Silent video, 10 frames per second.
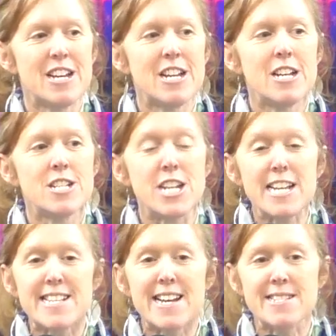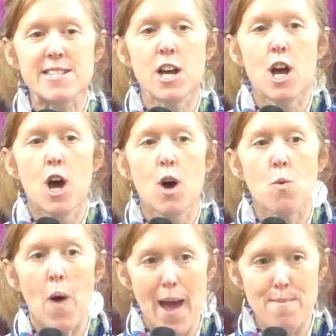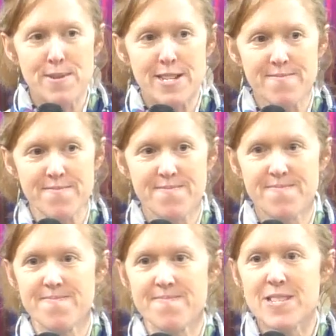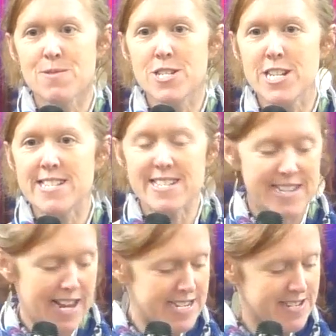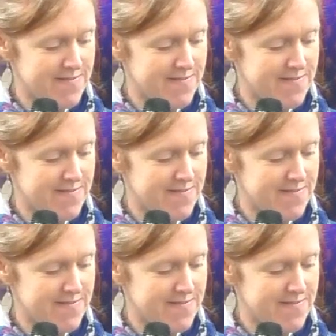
Jesus wept. That's what Jesus did.